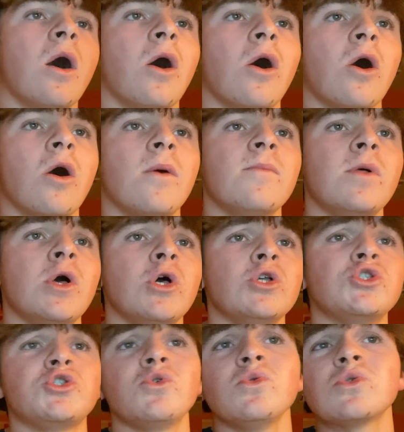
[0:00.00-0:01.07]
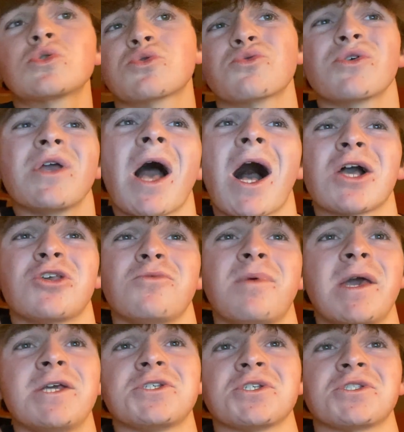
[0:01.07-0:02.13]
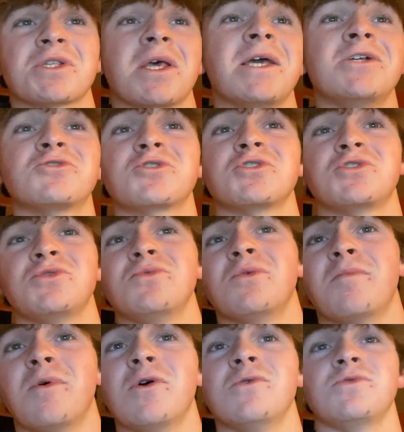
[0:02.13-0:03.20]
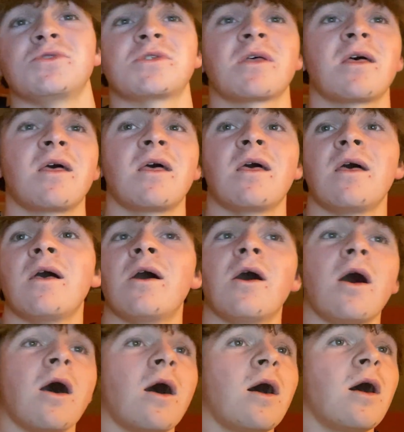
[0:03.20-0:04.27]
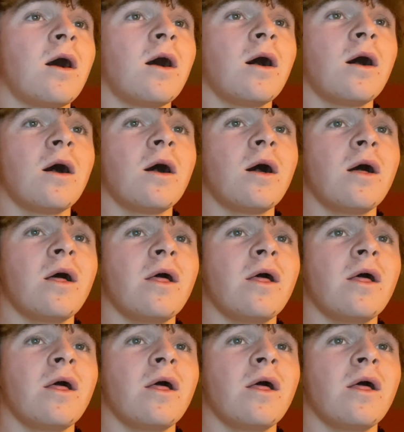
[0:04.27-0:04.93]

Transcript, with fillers: Um, choose three occupations that interest you the most. Uh,